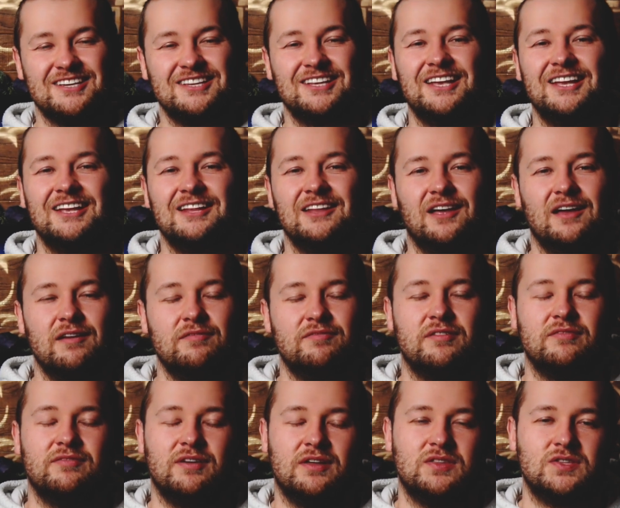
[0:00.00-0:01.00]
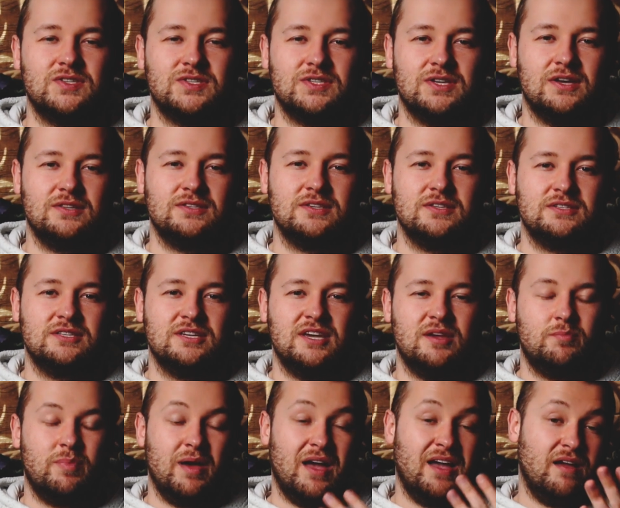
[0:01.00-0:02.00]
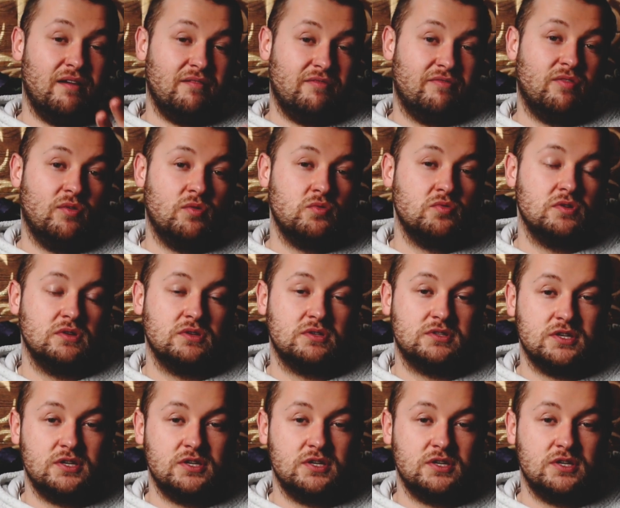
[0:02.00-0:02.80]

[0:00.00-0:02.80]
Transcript: in their life of uncertainty pay it forward